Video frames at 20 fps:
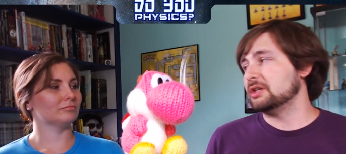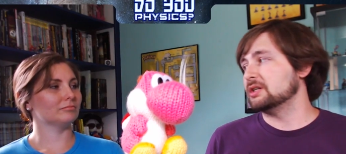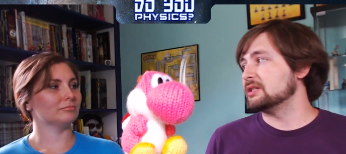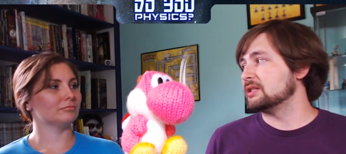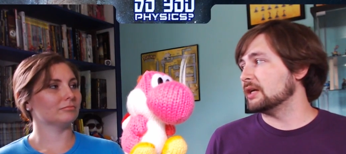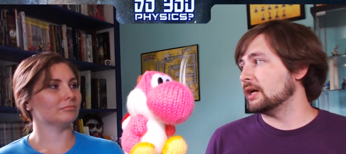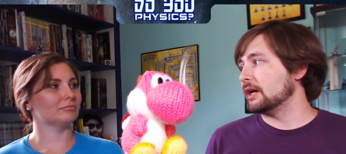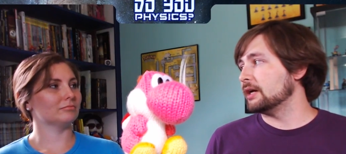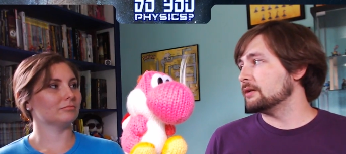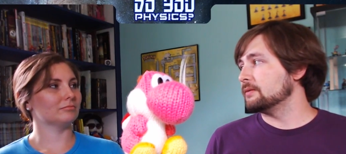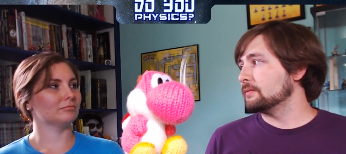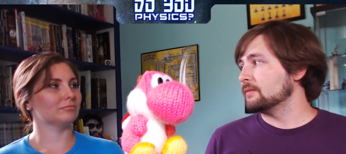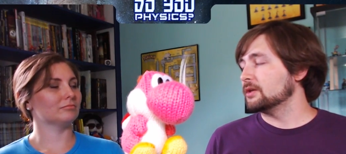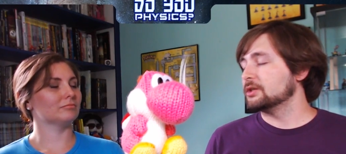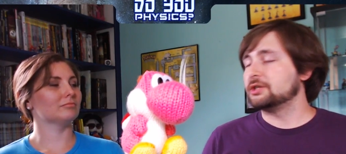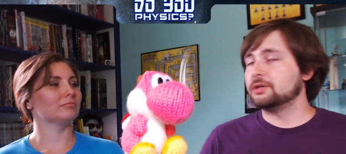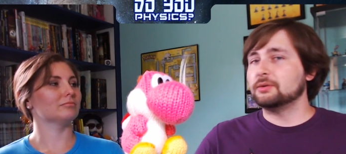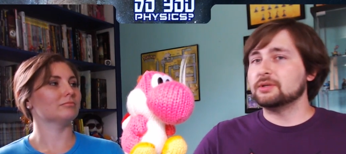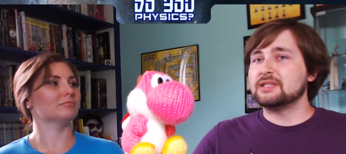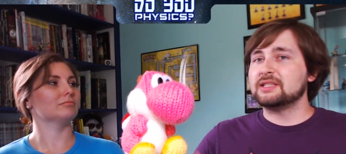Speaker 1: inside.
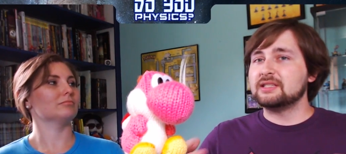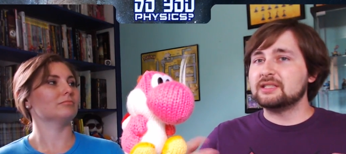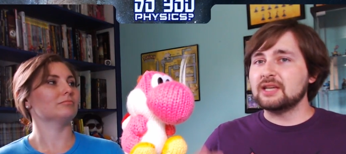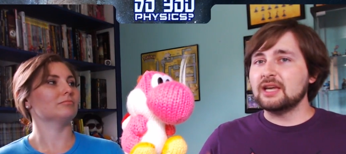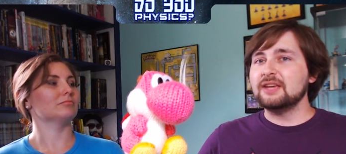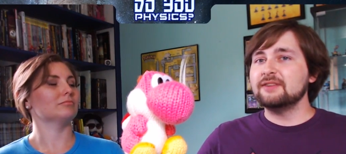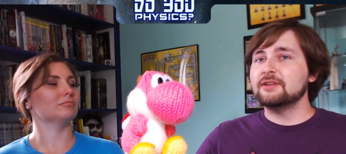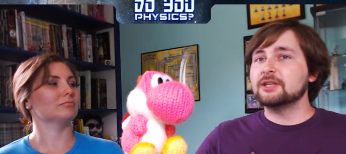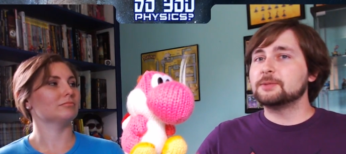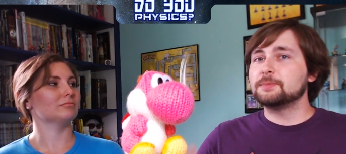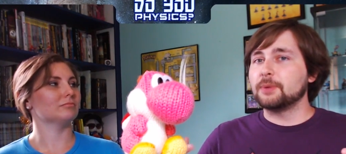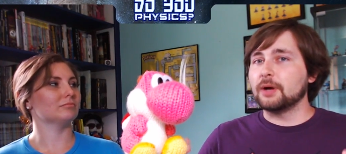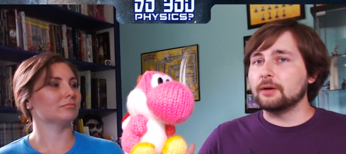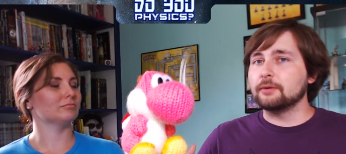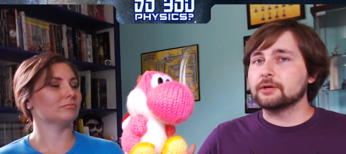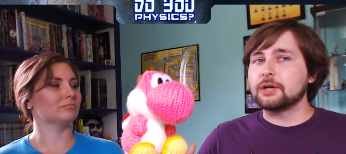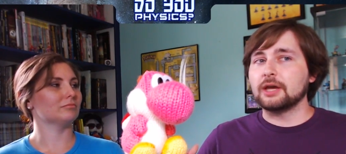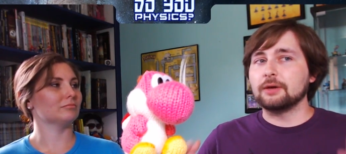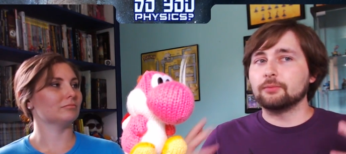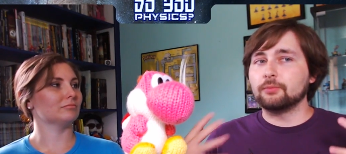So it's seen. It's probably
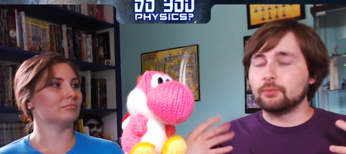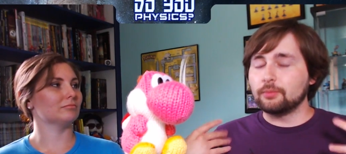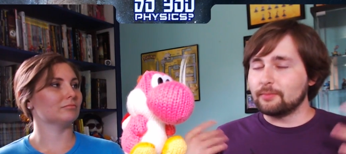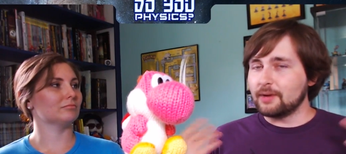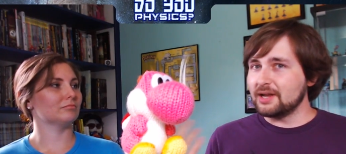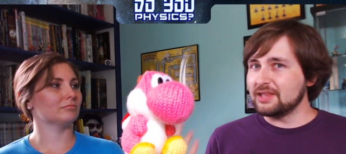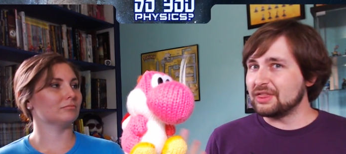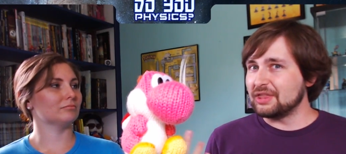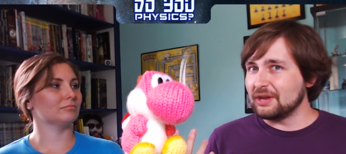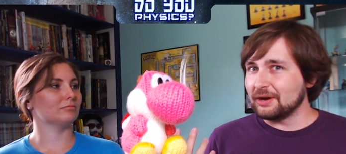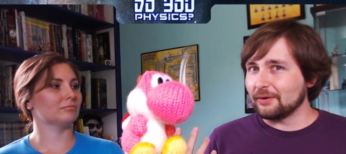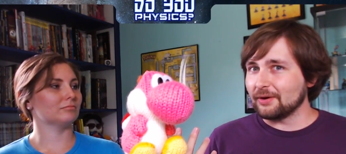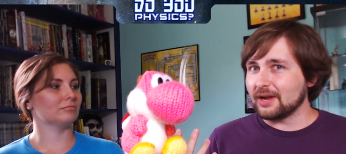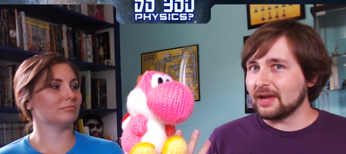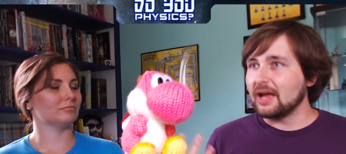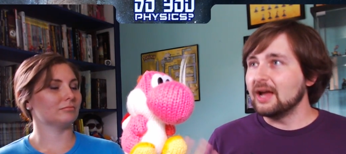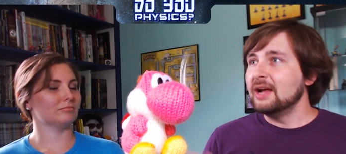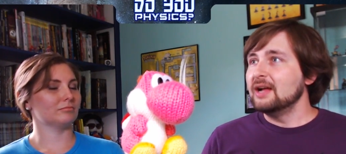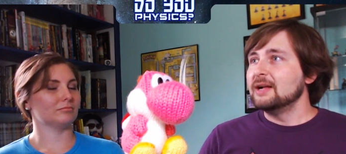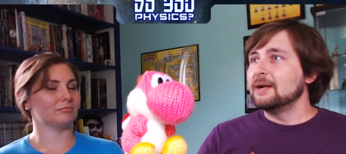okay. My theory
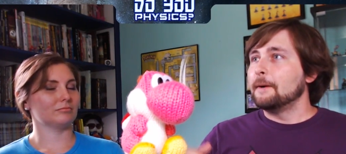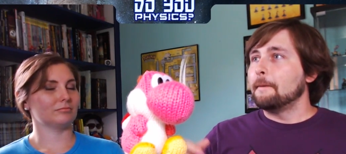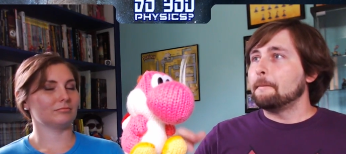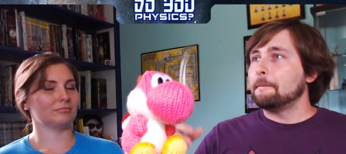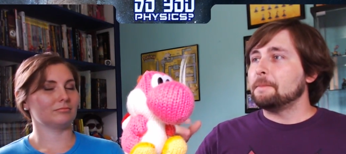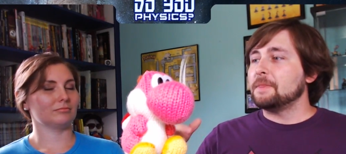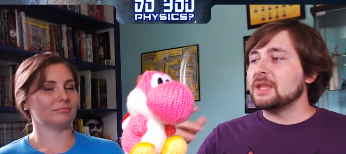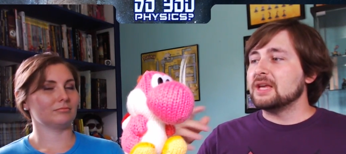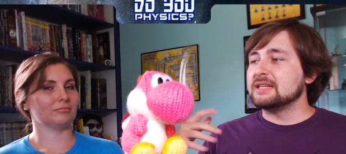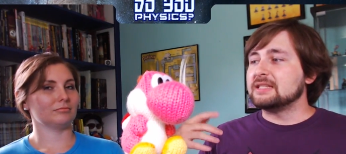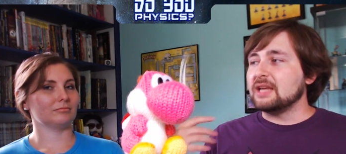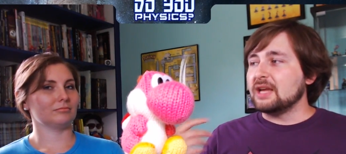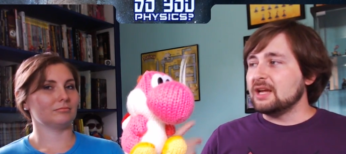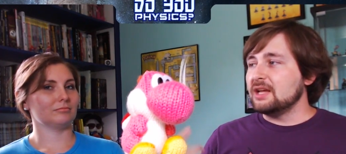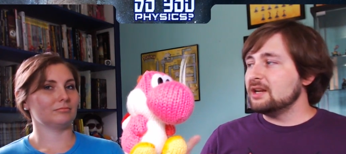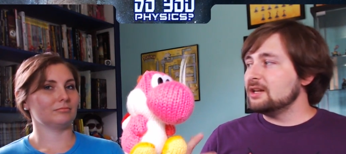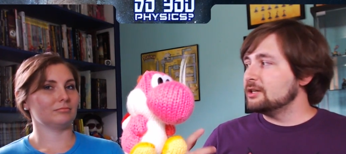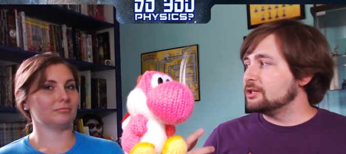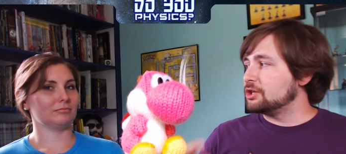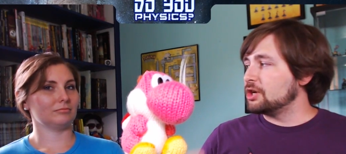it's
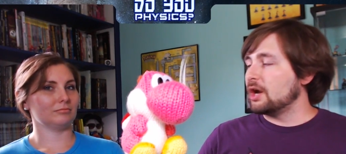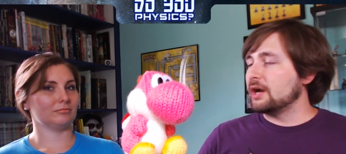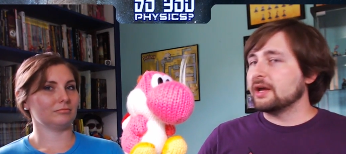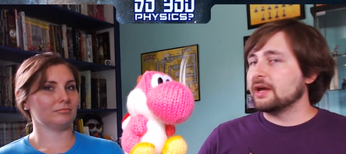eating Shy